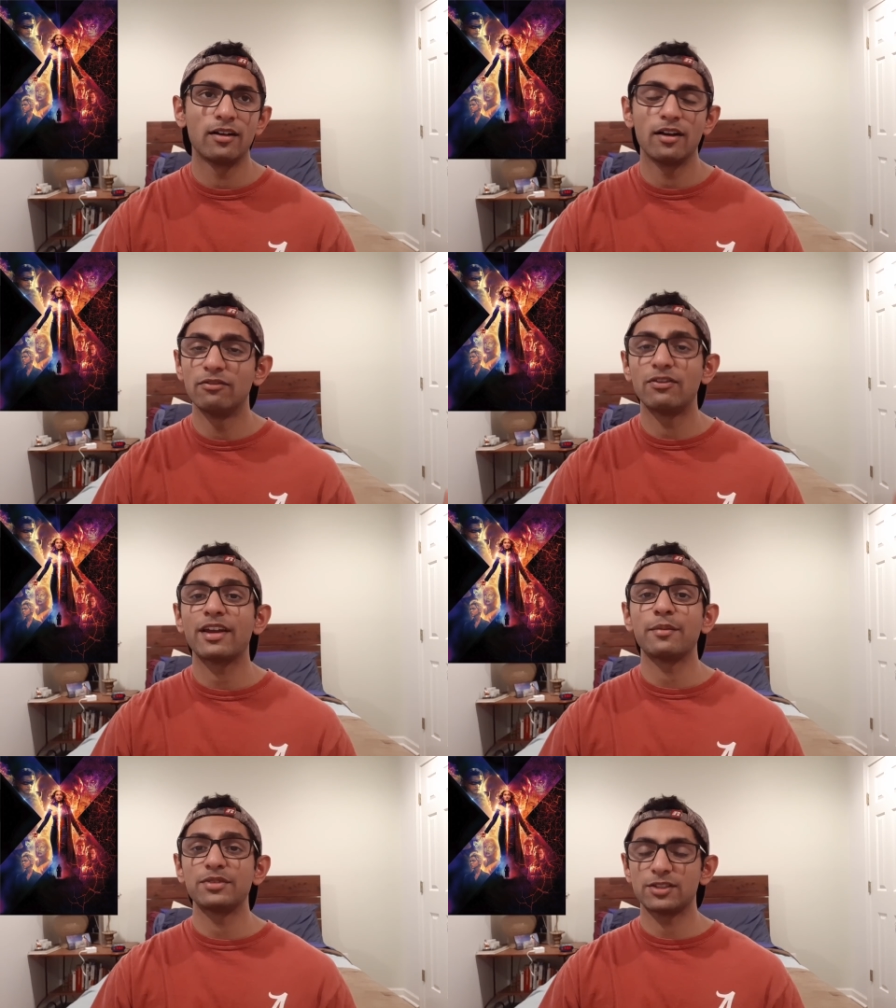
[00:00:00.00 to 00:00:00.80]
a
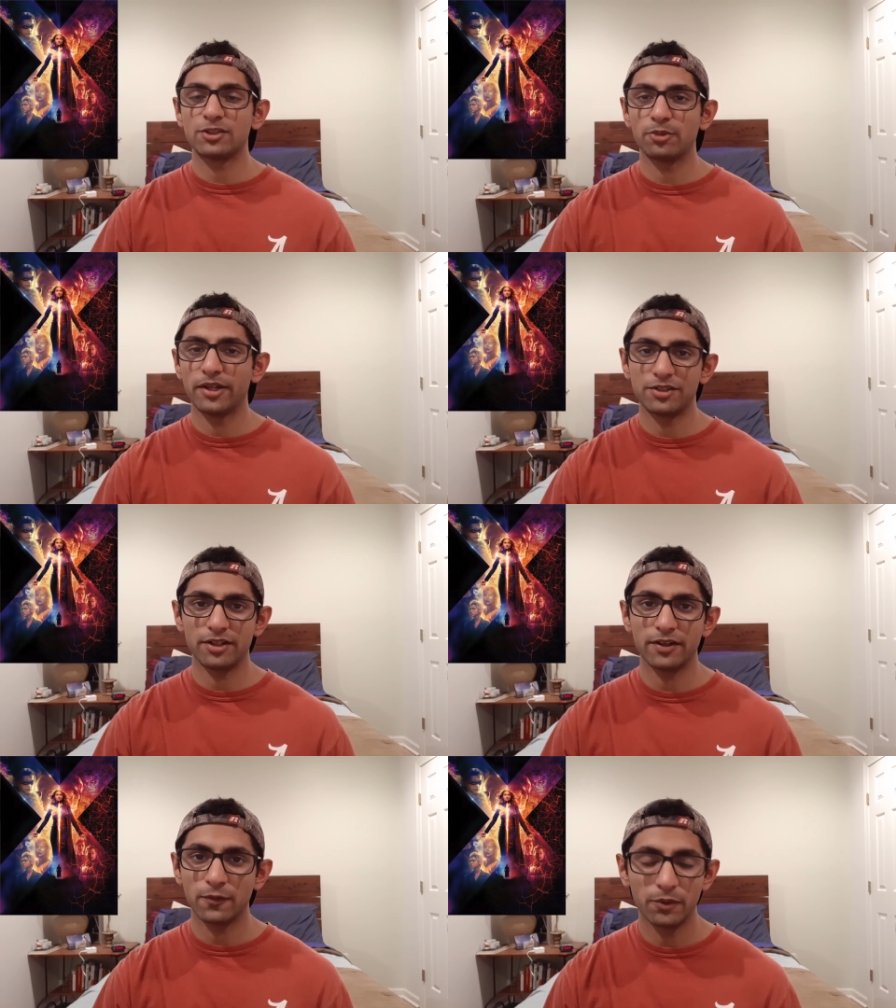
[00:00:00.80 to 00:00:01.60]
Venom situation
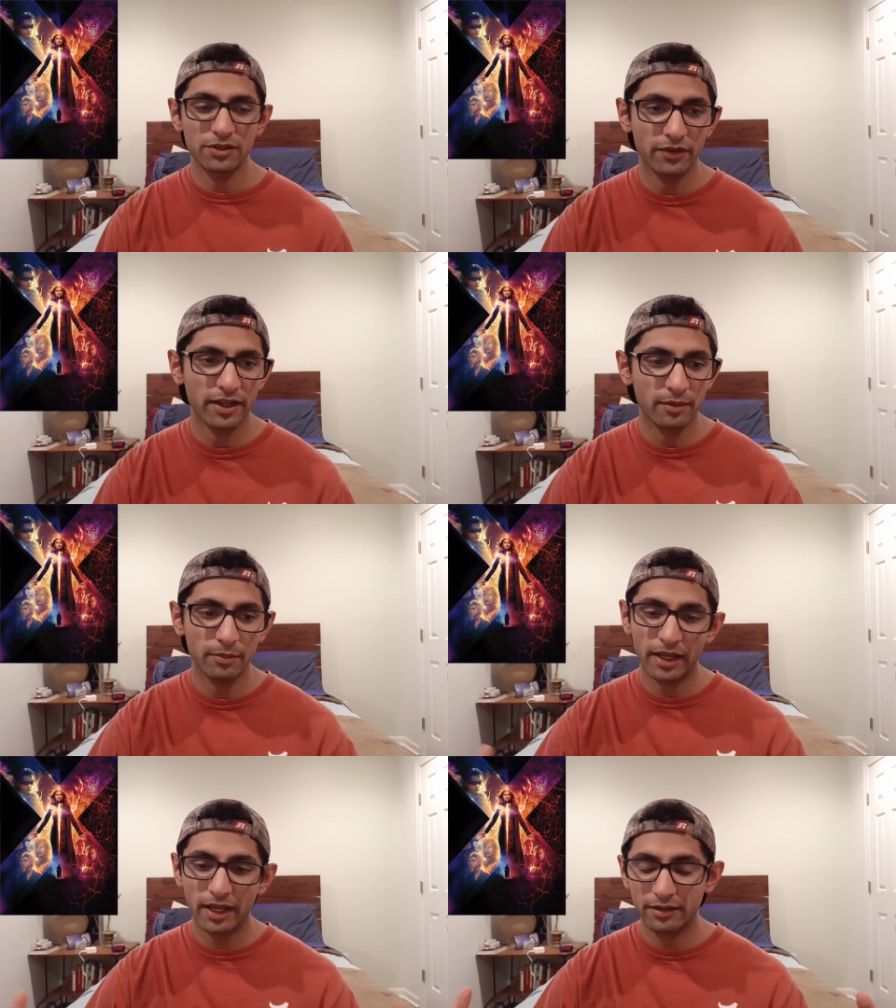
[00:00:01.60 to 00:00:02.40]
here, which Venom
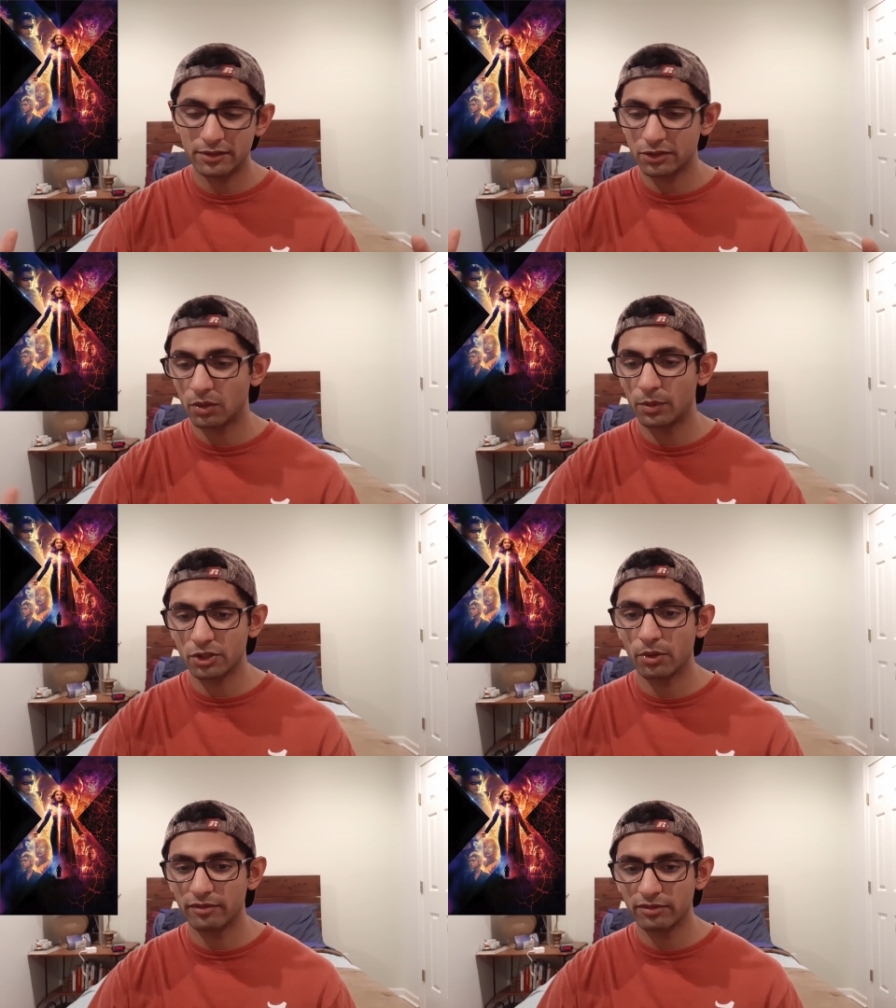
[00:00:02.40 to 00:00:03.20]
had so much
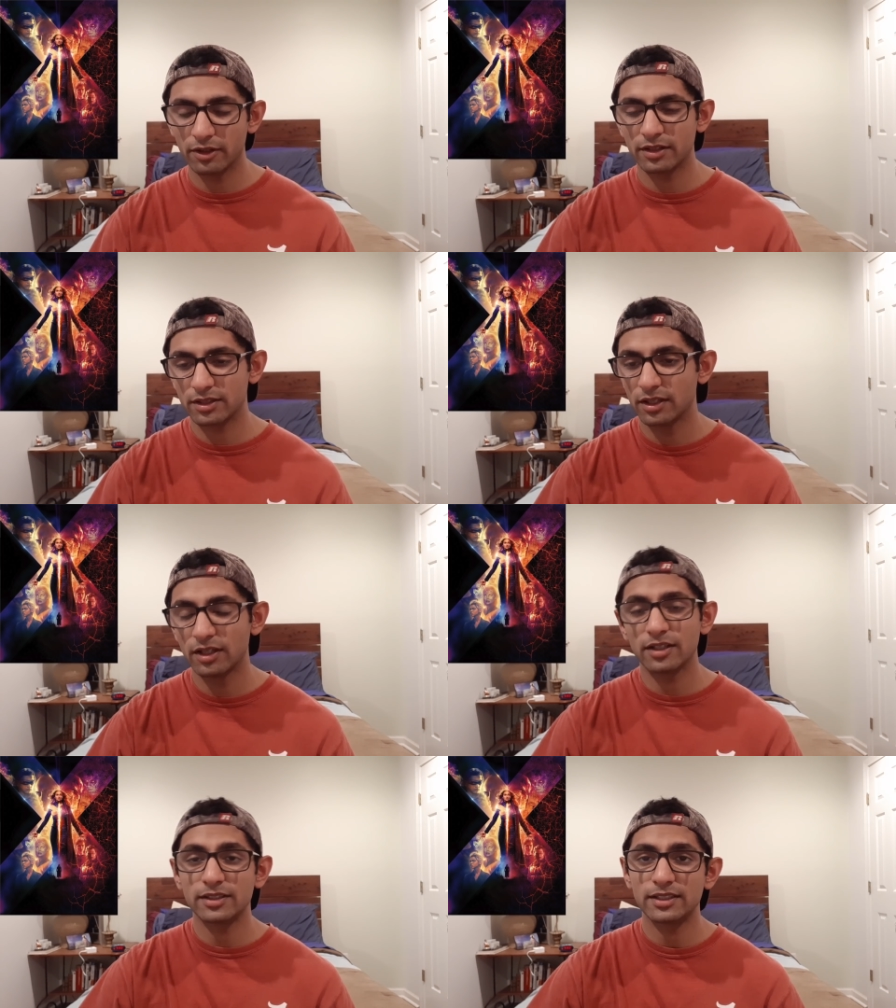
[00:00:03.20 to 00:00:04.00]
going for it
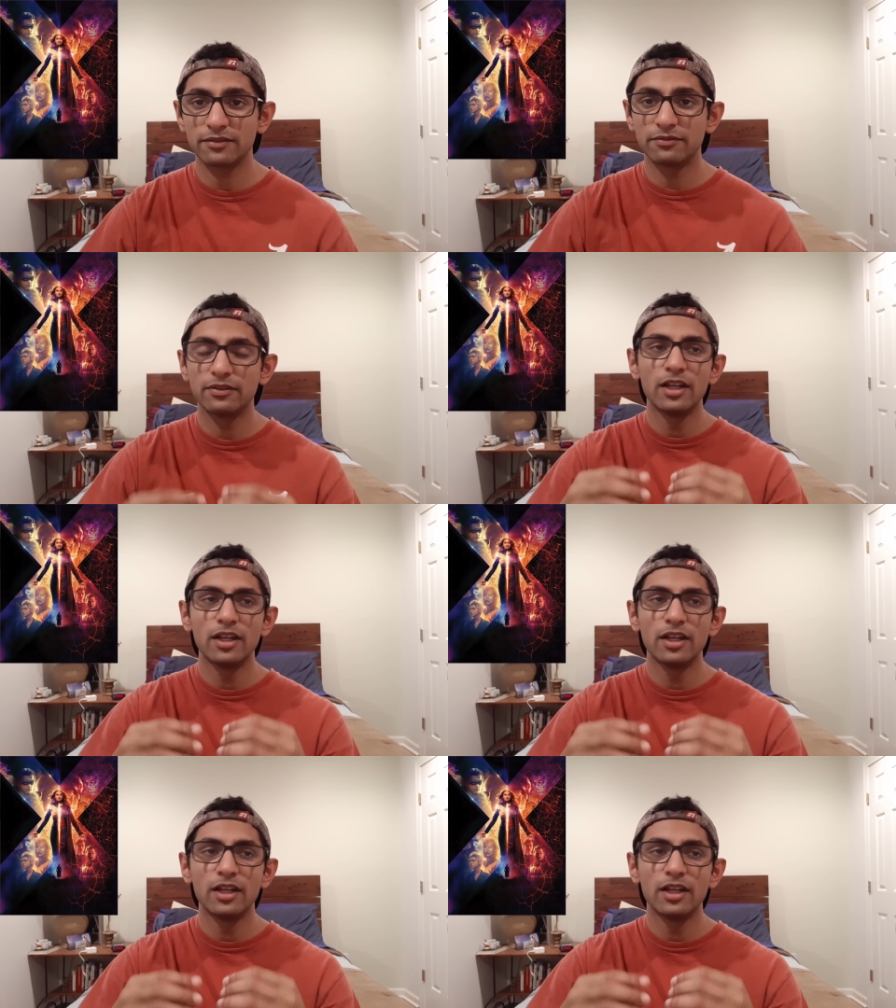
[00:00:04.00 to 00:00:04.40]
because it's a